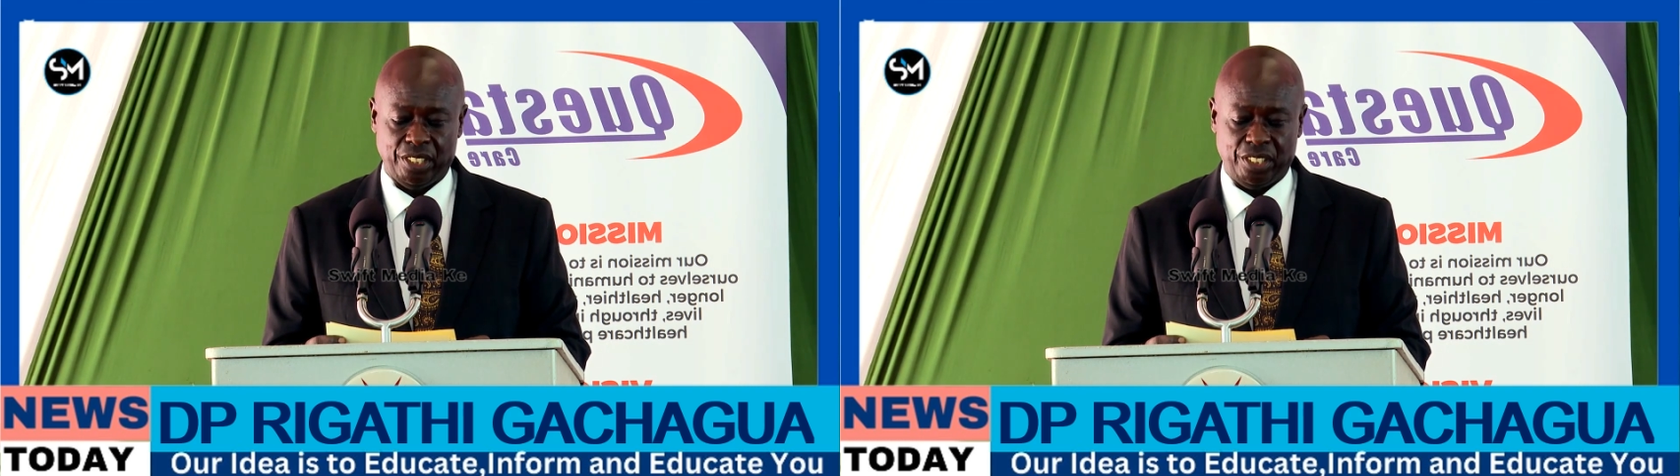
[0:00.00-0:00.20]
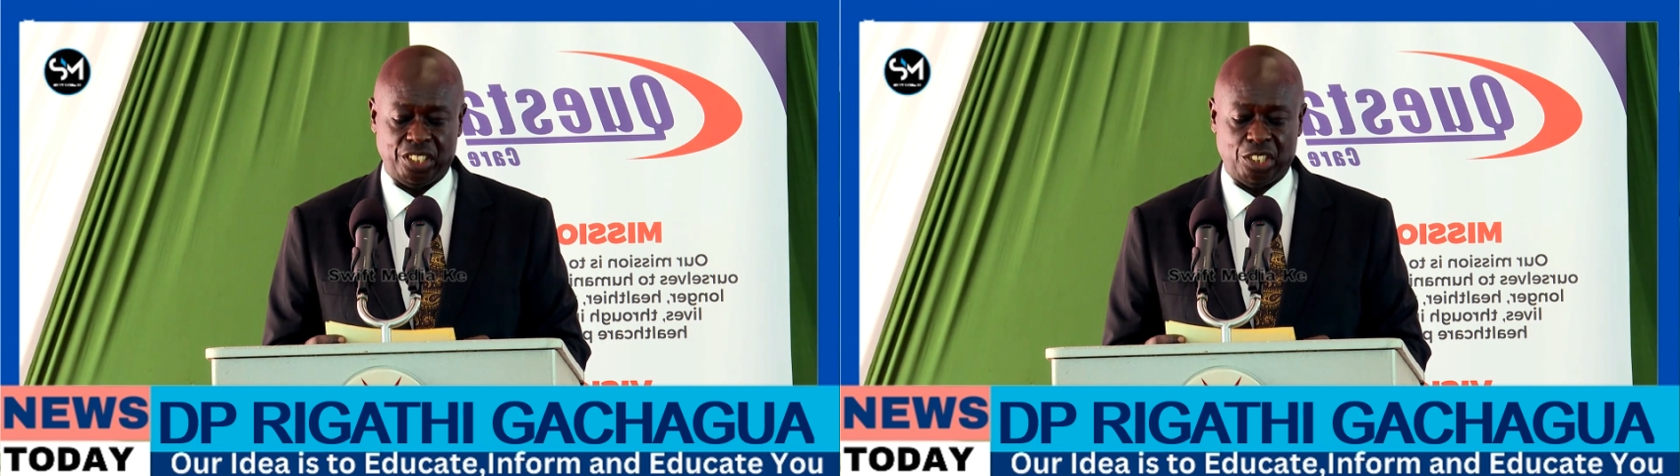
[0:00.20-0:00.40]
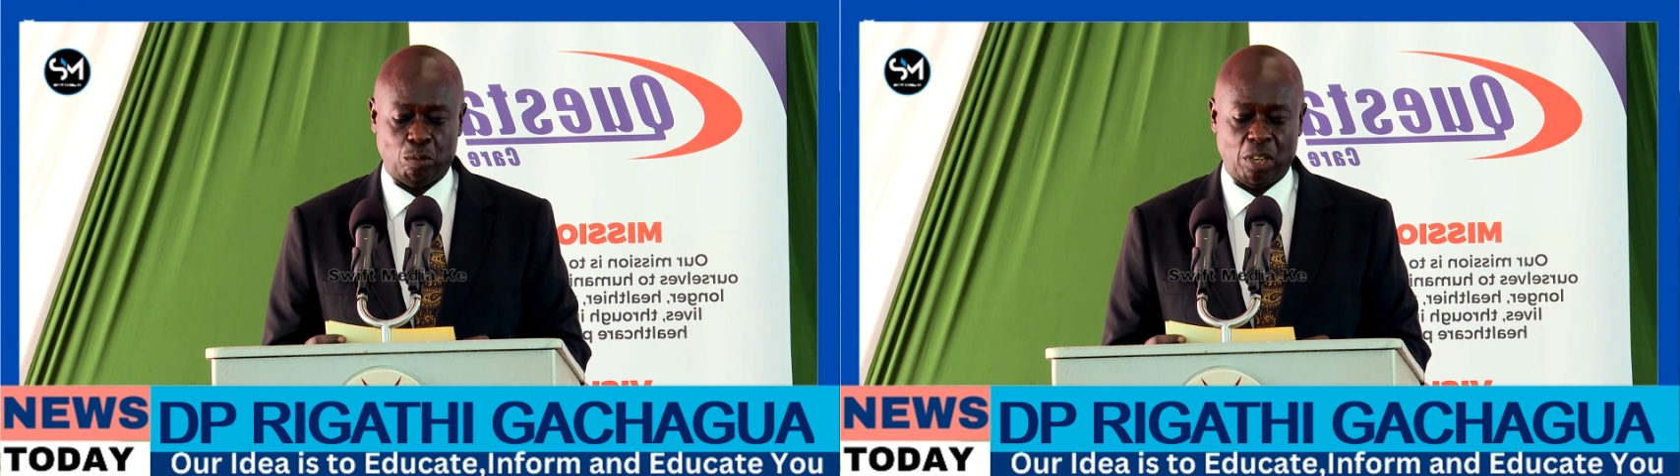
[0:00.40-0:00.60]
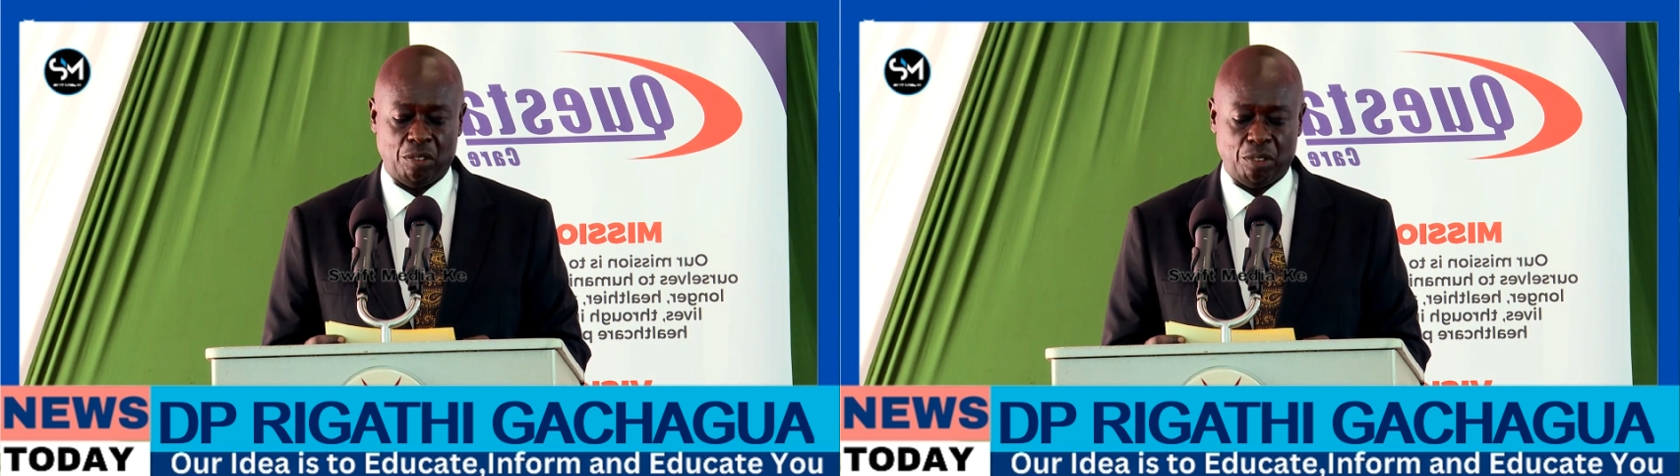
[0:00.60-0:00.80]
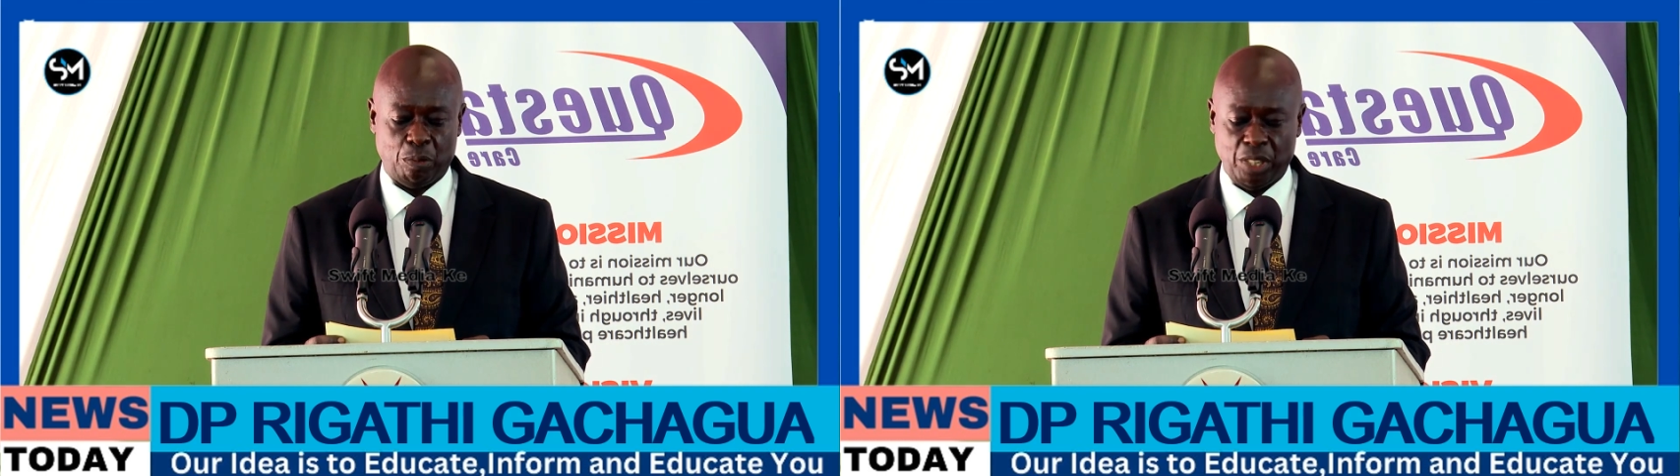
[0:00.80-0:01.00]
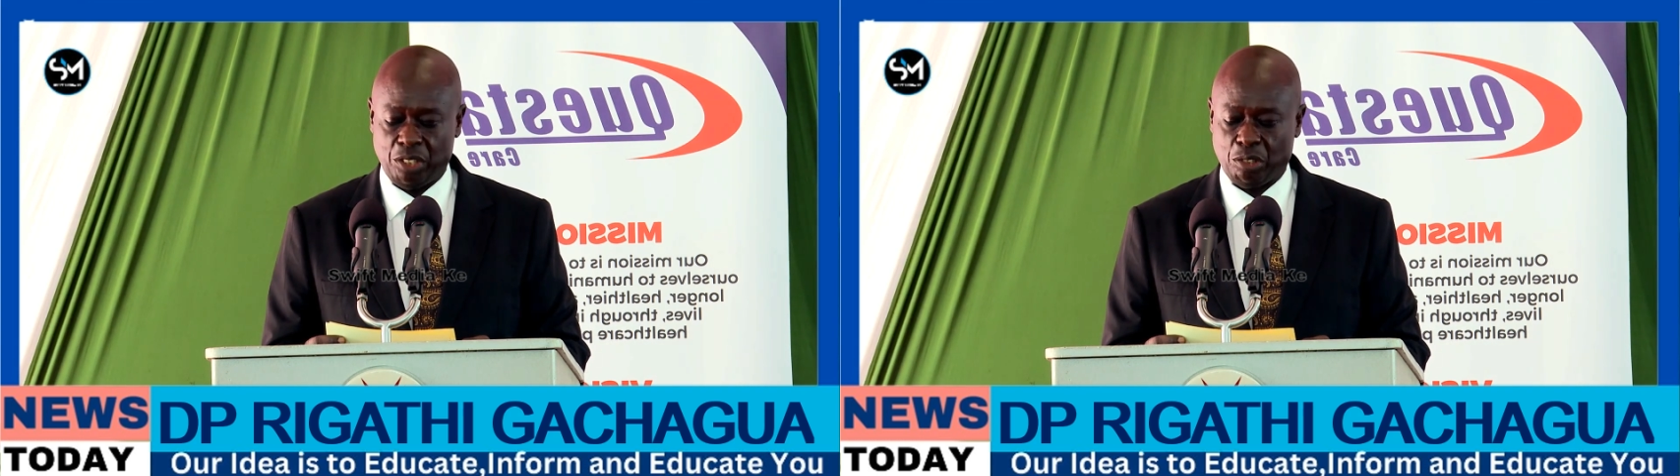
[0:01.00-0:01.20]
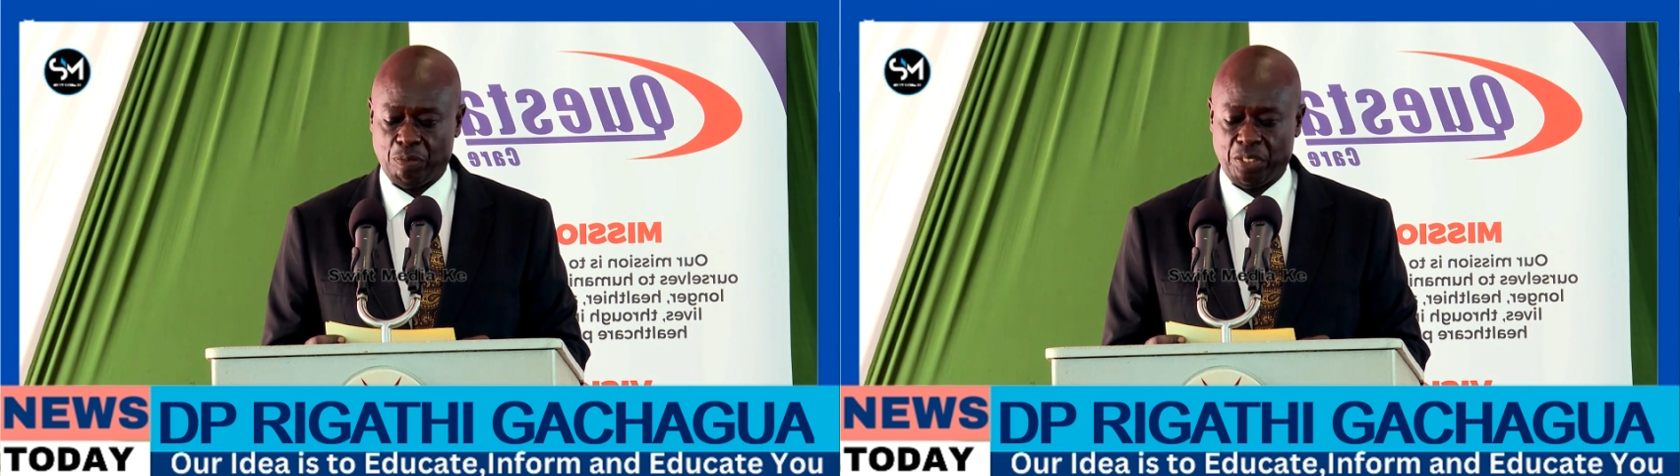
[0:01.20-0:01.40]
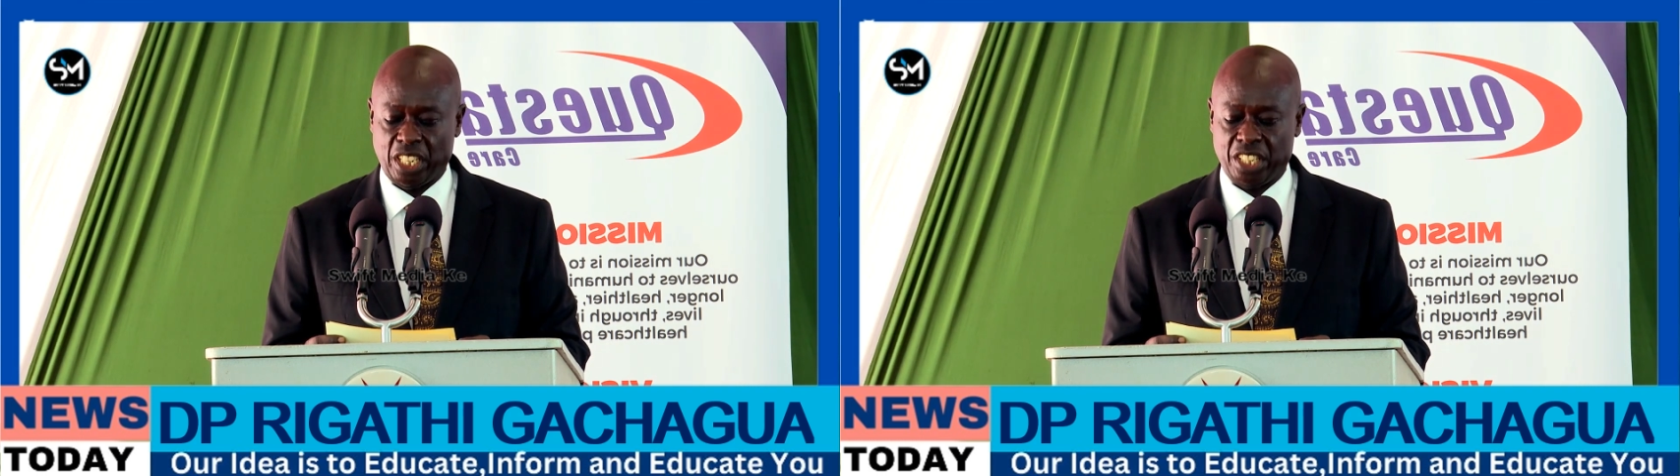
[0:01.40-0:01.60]
This is one of the ways
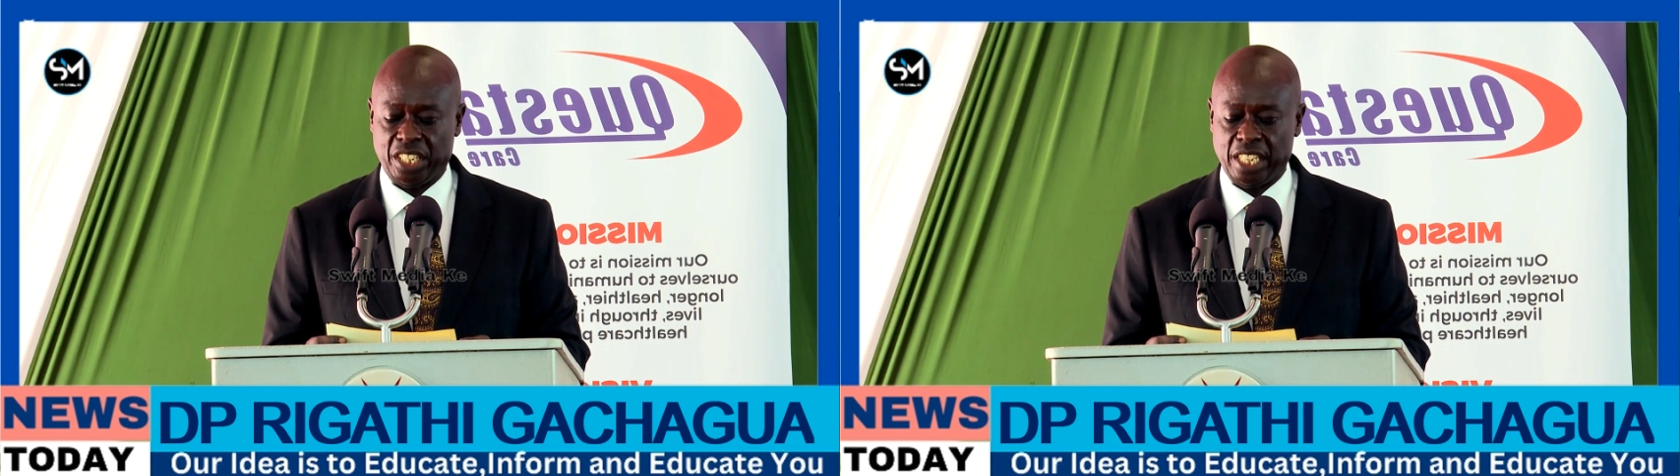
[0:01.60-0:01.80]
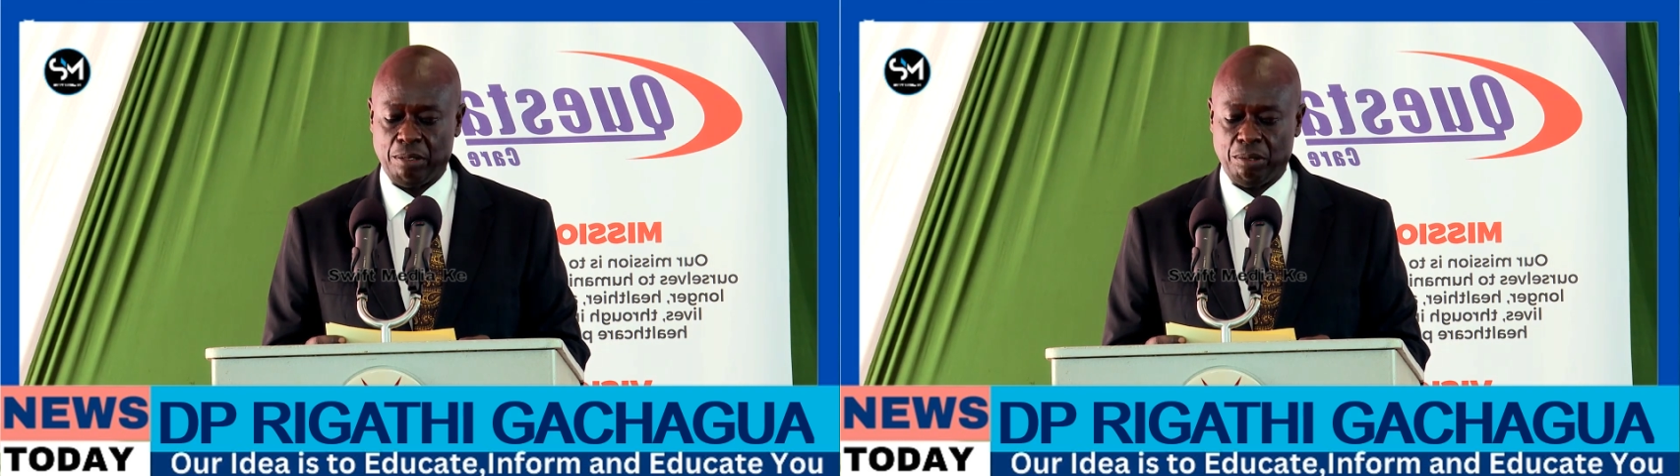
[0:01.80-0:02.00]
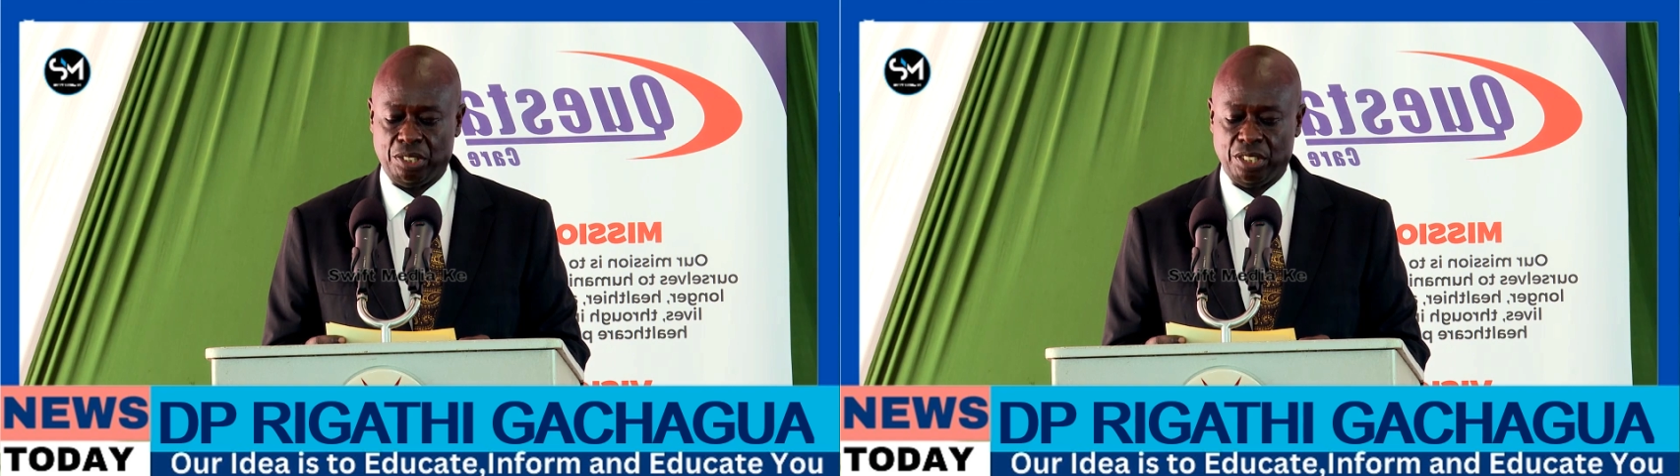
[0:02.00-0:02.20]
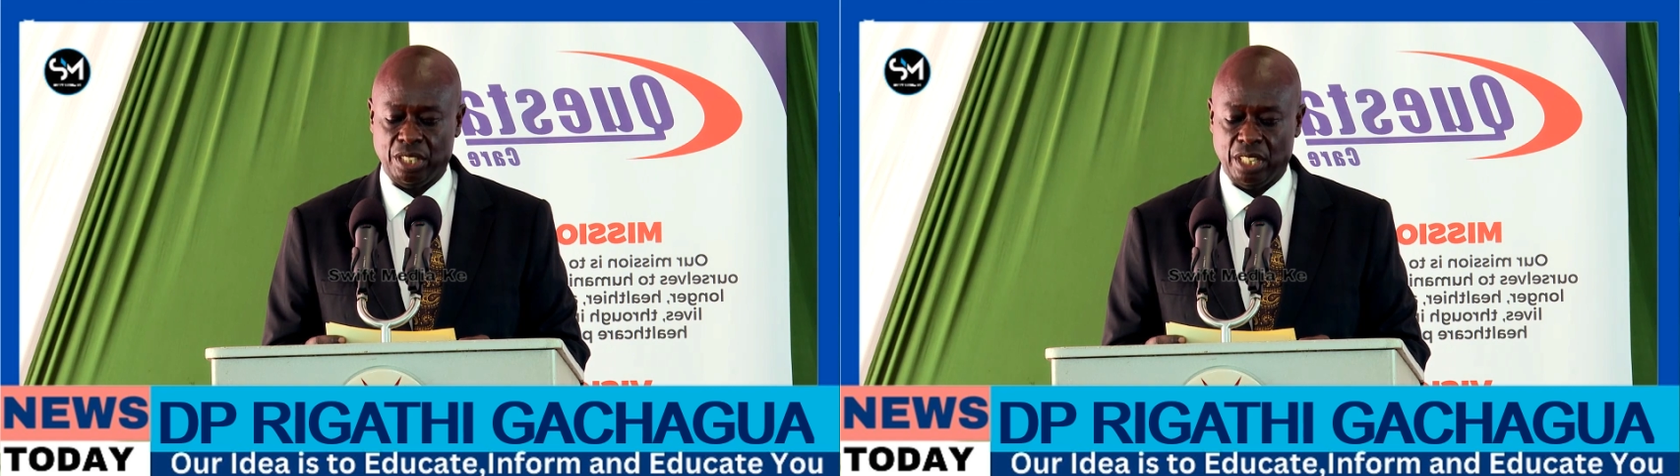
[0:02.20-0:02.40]
of edging out